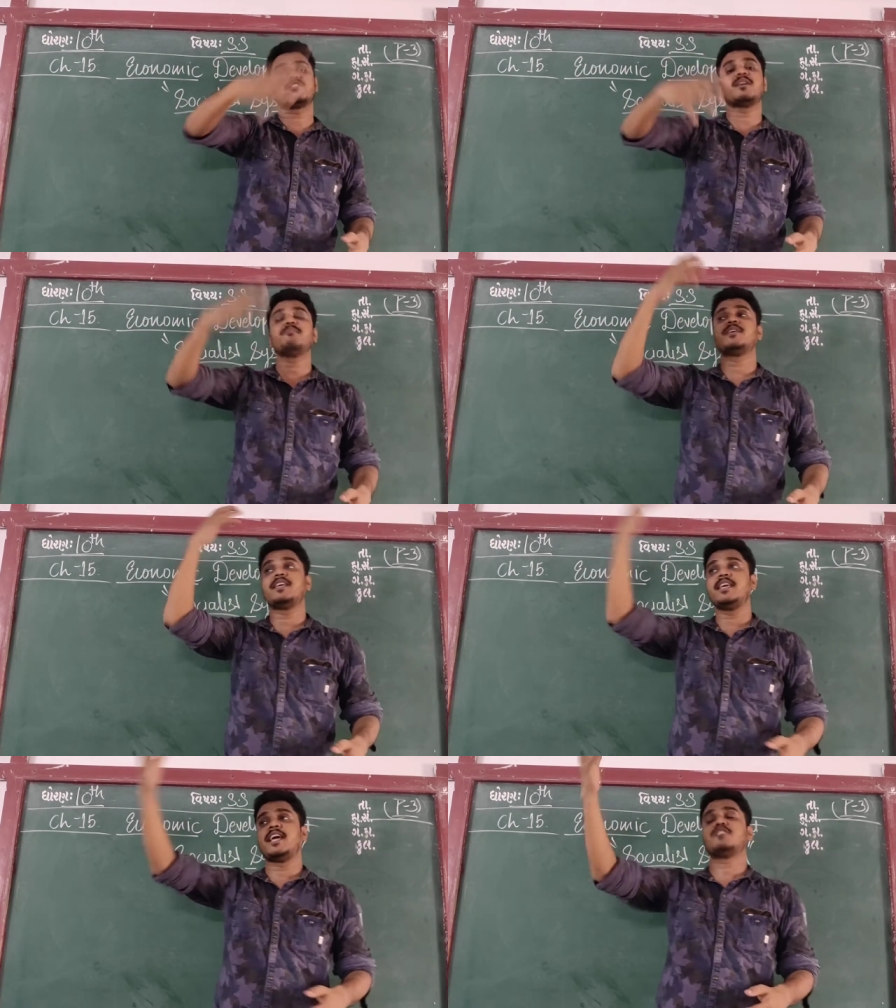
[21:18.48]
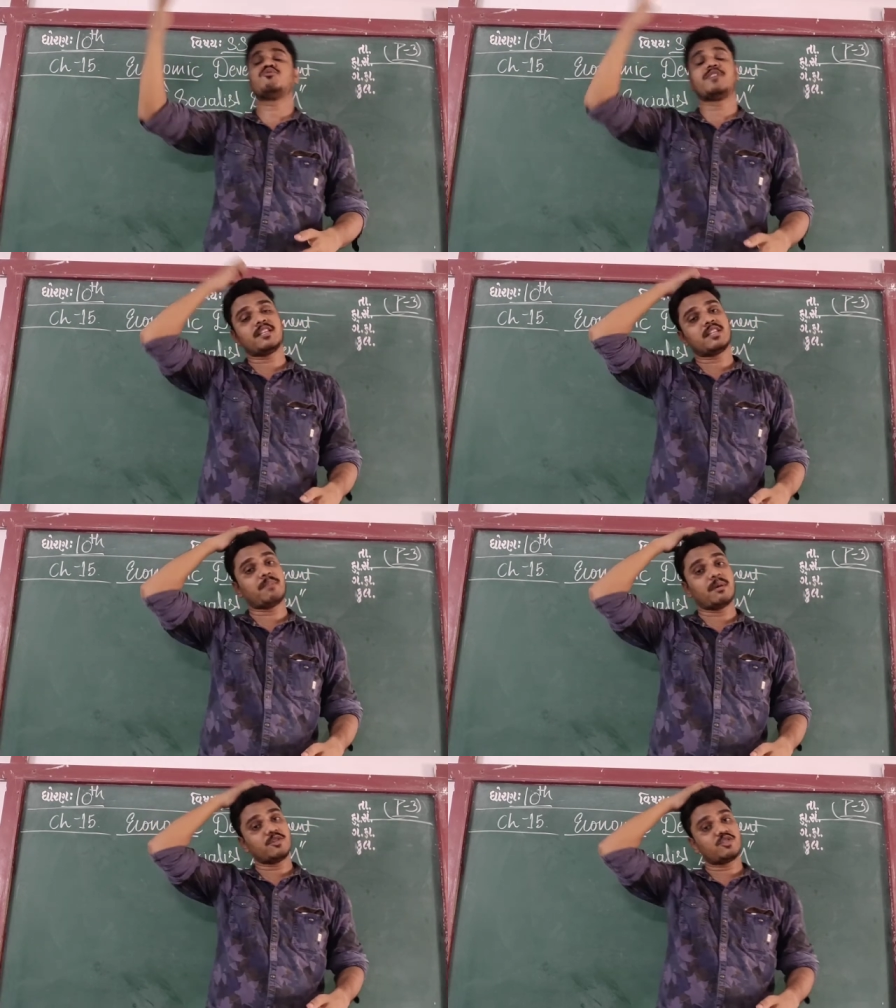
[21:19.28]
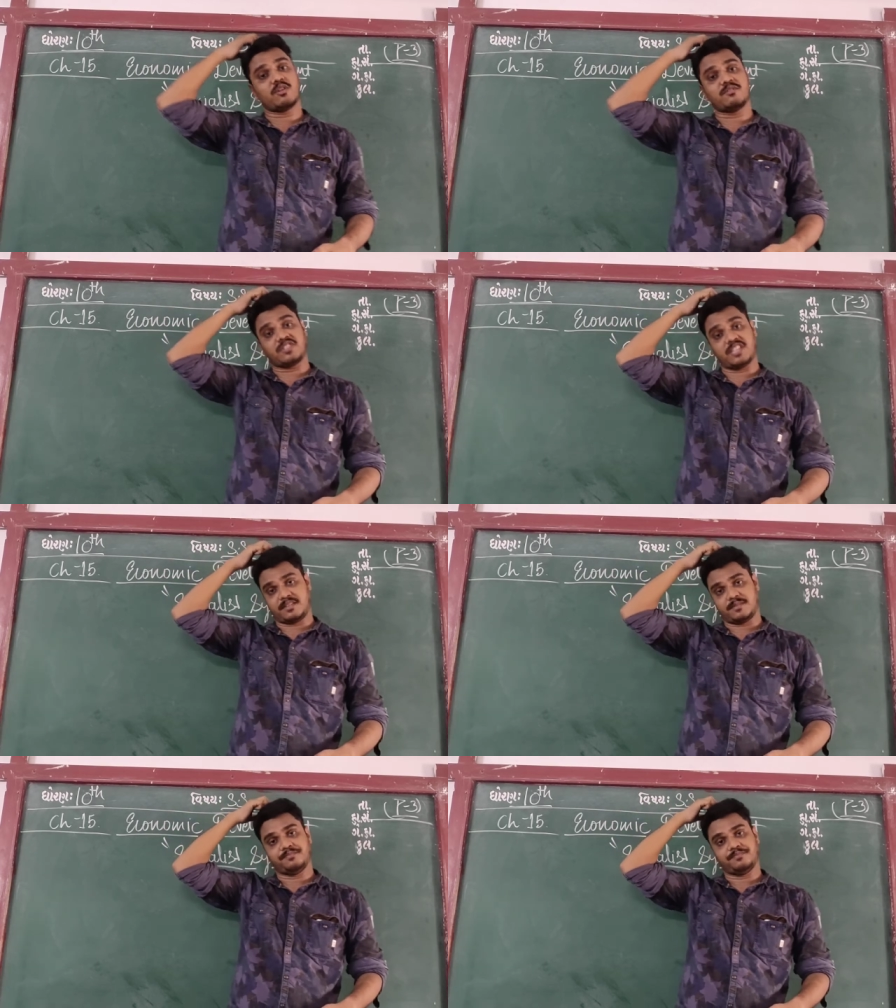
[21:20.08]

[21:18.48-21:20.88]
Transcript: system, he has to take the permission of state.